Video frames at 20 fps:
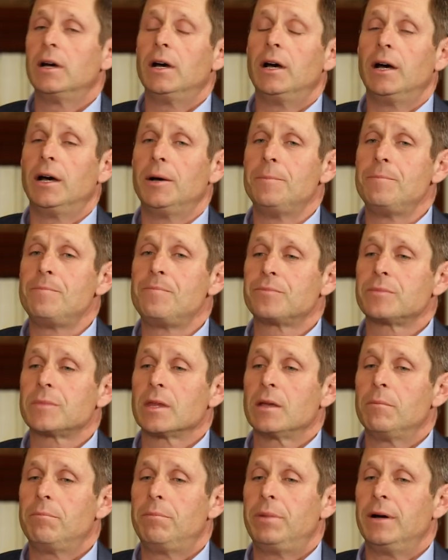Um,
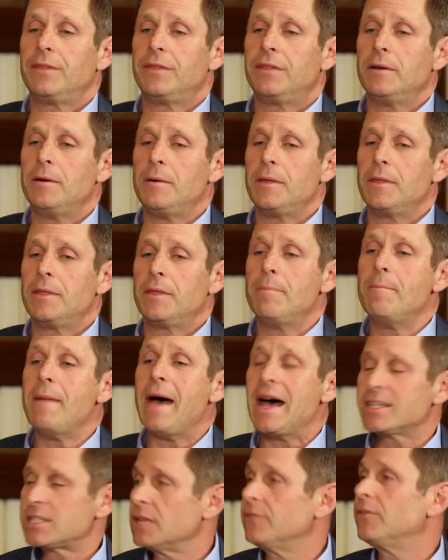but the, the
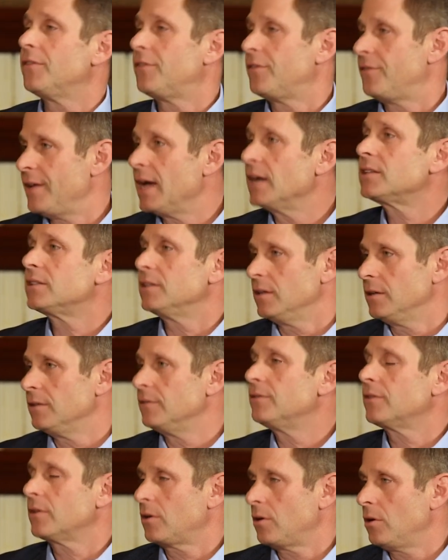massive effect of